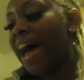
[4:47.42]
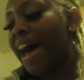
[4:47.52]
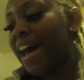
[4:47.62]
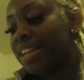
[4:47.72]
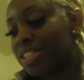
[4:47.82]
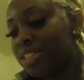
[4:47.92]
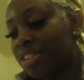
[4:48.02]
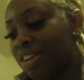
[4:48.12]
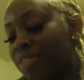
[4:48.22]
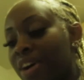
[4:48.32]
add
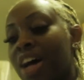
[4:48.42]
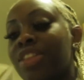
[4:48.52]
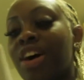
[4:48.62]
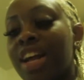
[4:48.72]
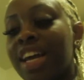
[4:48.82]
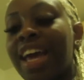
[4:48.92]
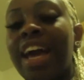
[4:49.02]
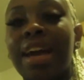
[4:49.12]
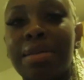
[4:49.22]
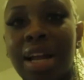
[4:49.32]
stuff. I thought it
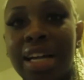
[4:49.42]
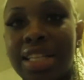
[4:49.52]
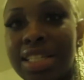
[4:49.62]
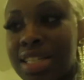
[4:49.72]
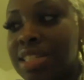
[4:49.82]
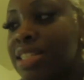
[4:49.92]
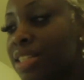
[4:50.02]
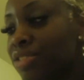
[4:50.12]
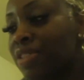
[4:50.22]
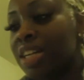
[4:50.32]
came like this because this
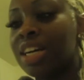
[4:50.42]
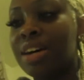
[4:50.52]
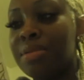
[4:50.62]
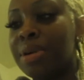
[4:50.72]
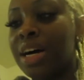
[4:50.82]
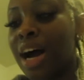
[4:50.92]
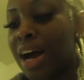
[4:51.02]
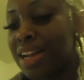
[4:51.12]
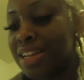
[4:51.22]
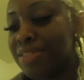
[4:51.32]
looks really good, but
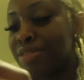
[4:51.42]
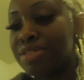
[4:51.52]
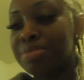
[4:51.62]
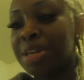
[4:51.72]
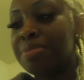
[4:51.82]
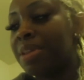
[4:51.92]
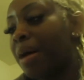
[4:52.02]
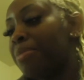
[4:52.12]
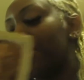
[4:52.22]
I didn't even peep that.